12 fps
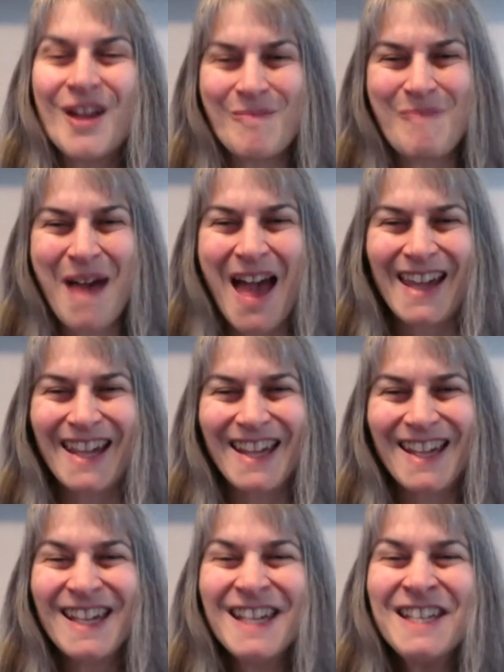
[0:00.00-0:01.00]
back
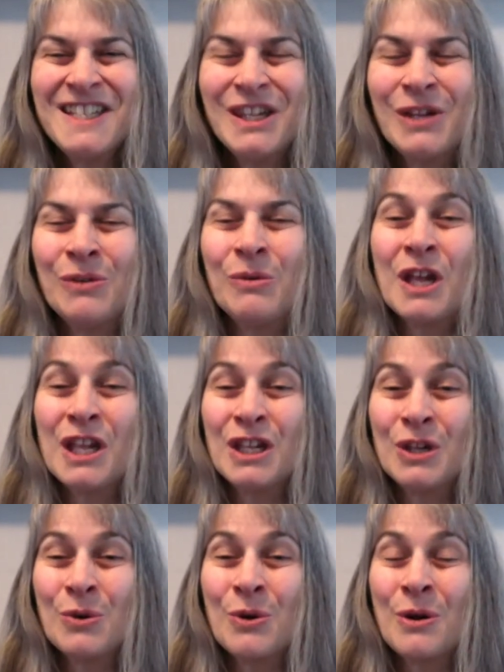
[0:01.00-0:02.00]
into
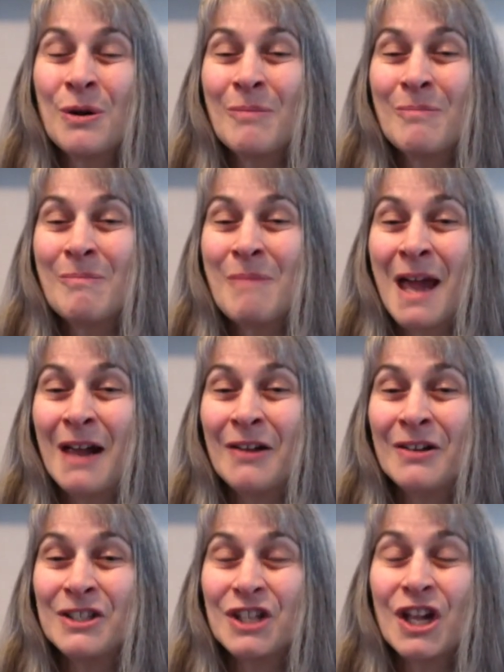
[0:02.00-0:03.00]
your
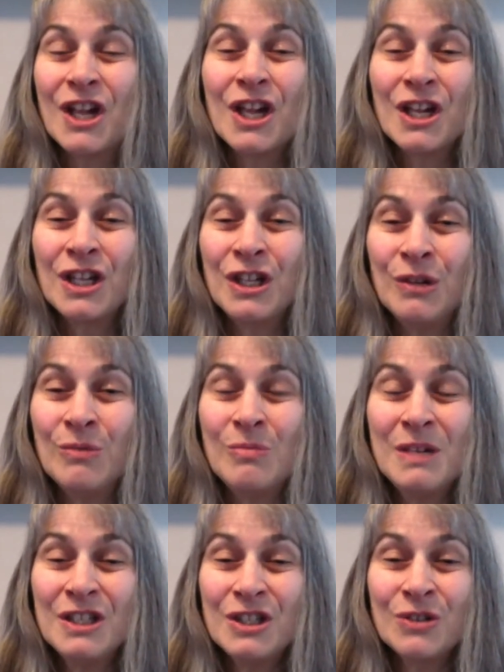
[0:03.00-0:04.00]
marriage. You
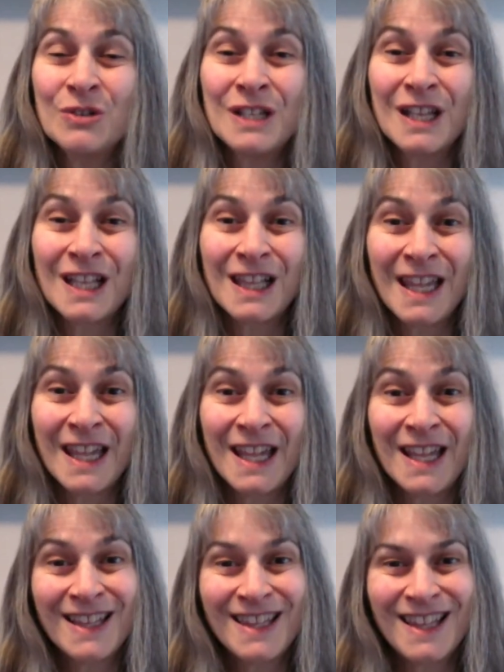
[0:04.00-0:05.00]
be sure to
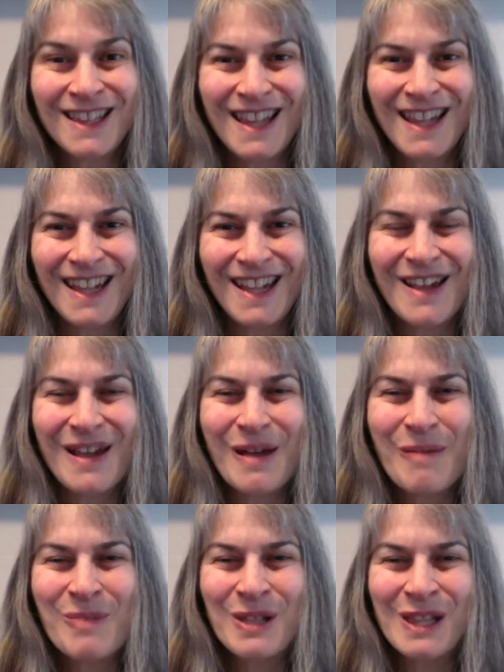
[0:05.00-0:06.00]
click the link
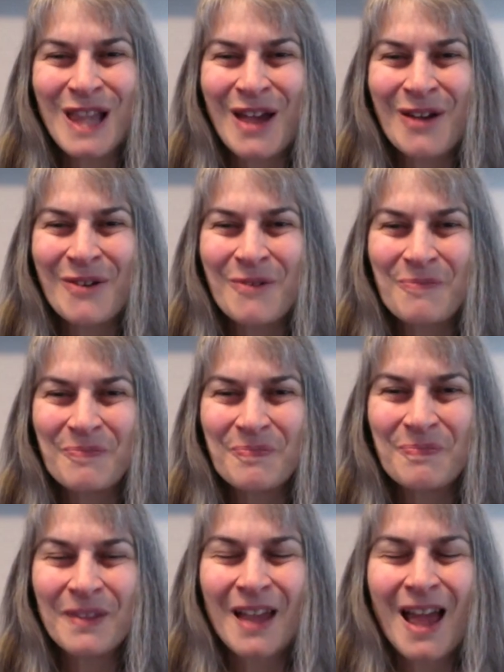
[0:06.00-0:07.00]
below.
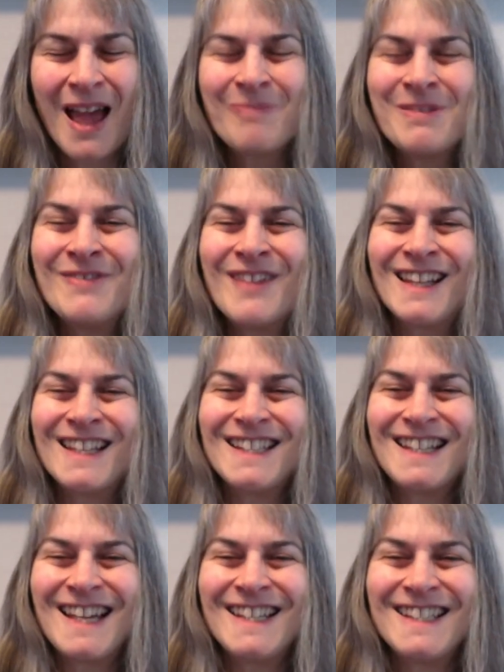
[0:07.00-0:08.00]
Happy
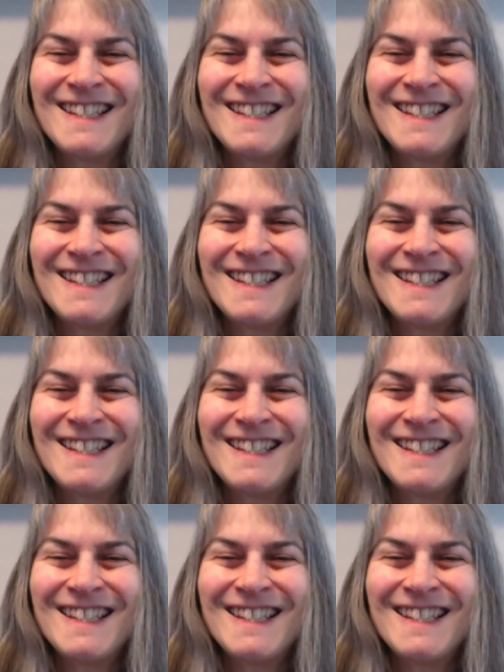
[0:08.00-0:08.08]
Valentine's